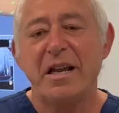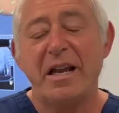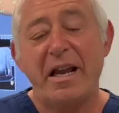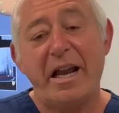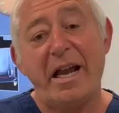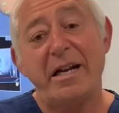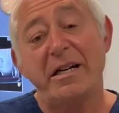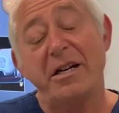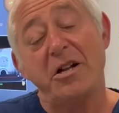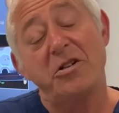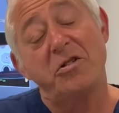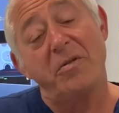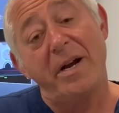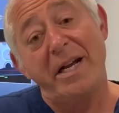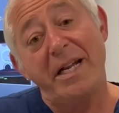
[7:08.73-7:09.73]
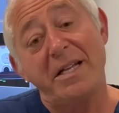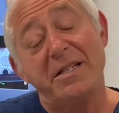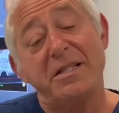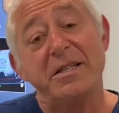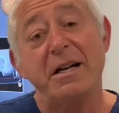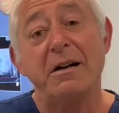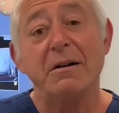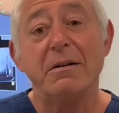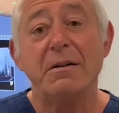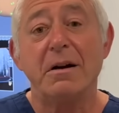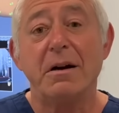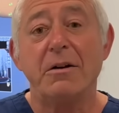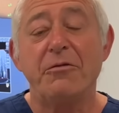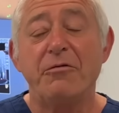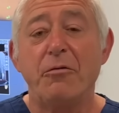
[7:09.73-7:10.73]
And in a training center,
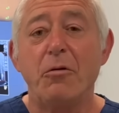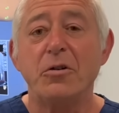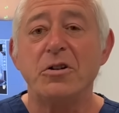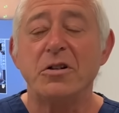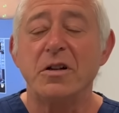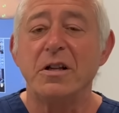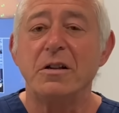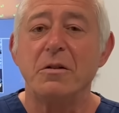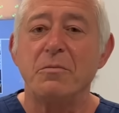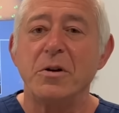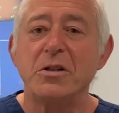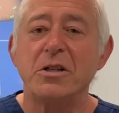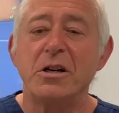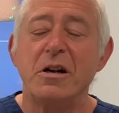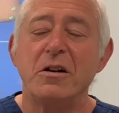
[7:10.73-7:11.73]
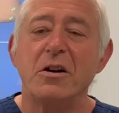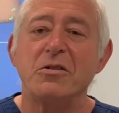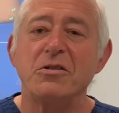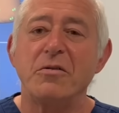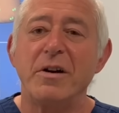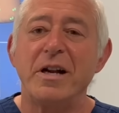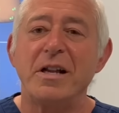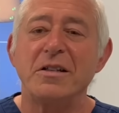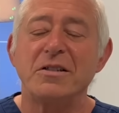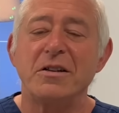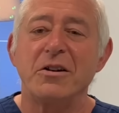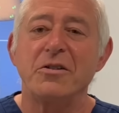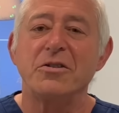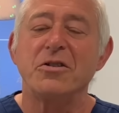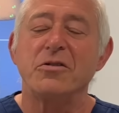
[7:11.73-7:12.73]
unfortunately, the mission in a training
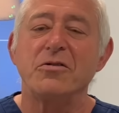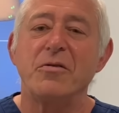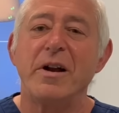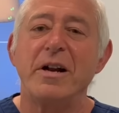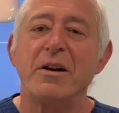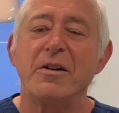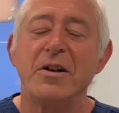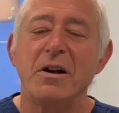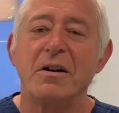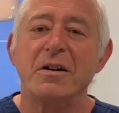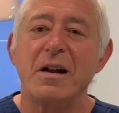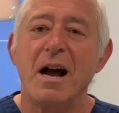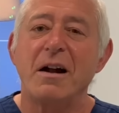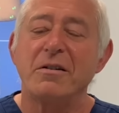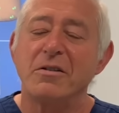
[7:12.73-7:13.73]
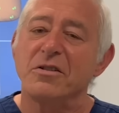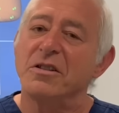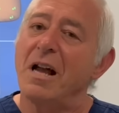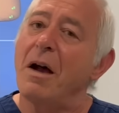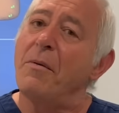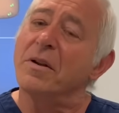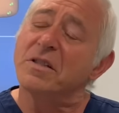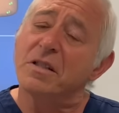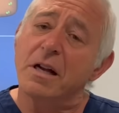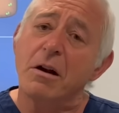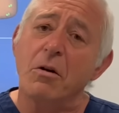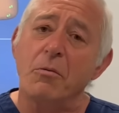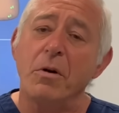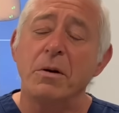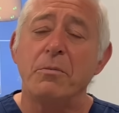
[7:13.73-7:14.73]
center is to train our young doctors. Now, I was there
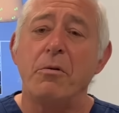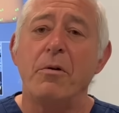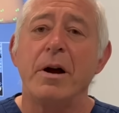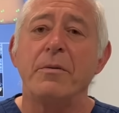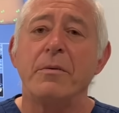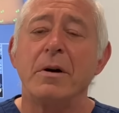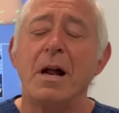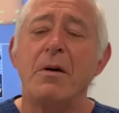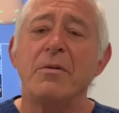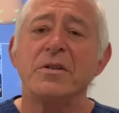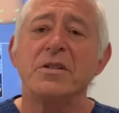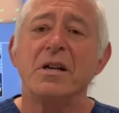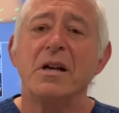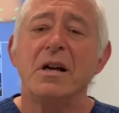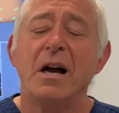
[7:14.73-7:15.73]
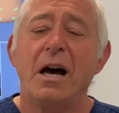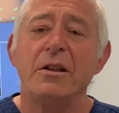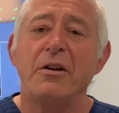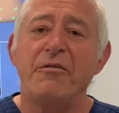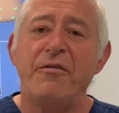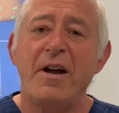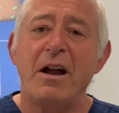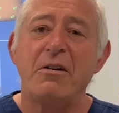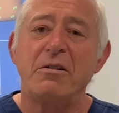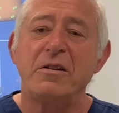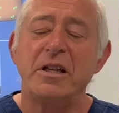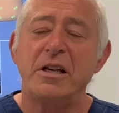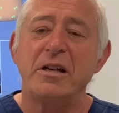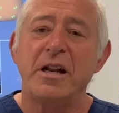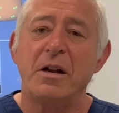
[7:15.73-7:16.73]
at one point when I was on the
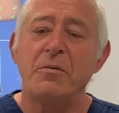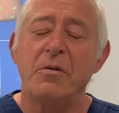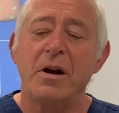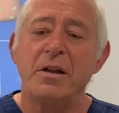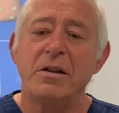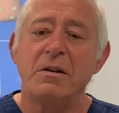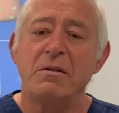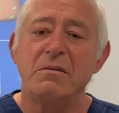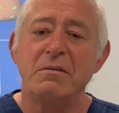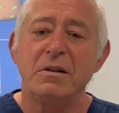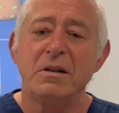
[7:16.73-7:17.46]
faculty at NYU.